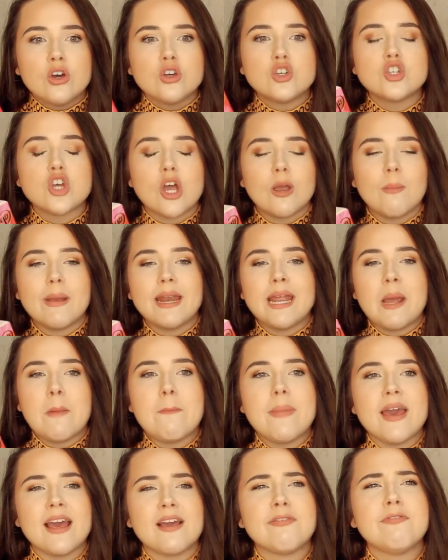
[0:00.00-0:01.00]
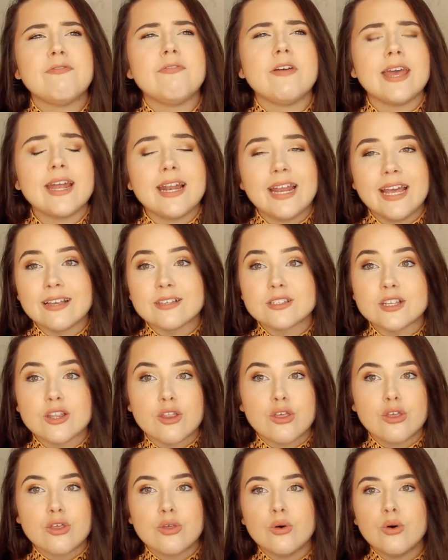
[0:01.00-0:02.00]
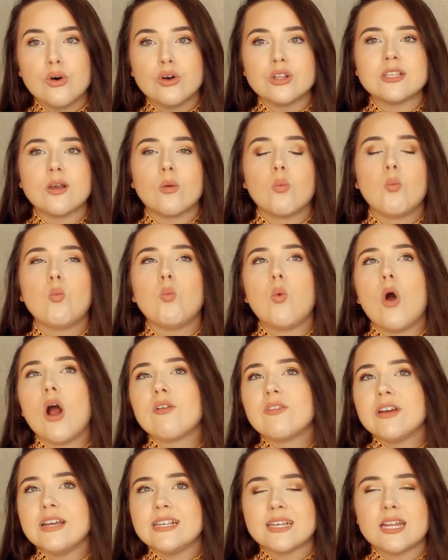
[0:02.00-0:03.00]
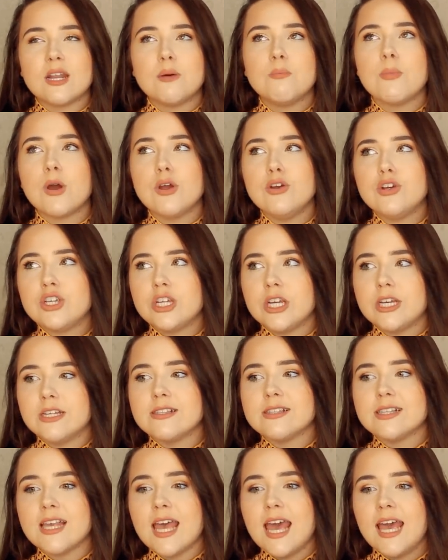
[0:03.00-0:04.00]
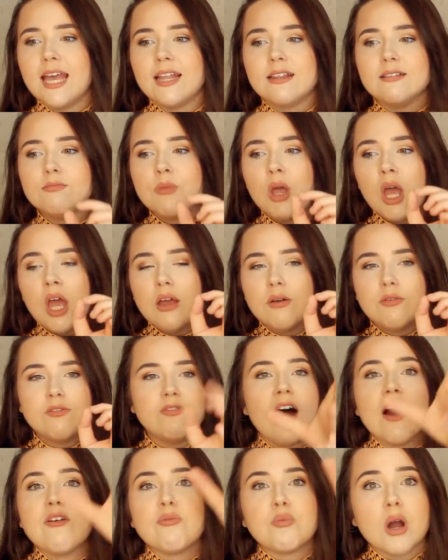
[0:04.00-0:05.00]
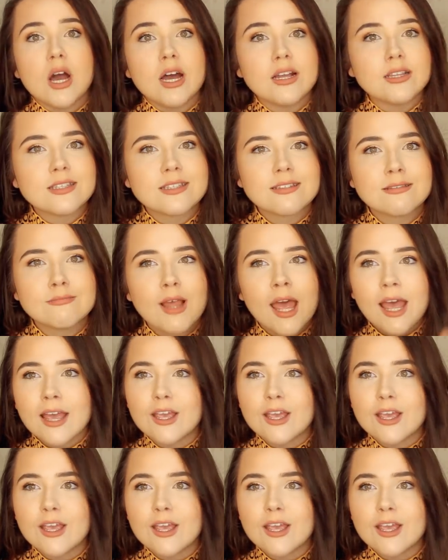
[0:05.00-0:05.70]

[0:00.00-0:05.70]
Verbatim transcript: so many big feelings and thoughts and worries and emotions in five words.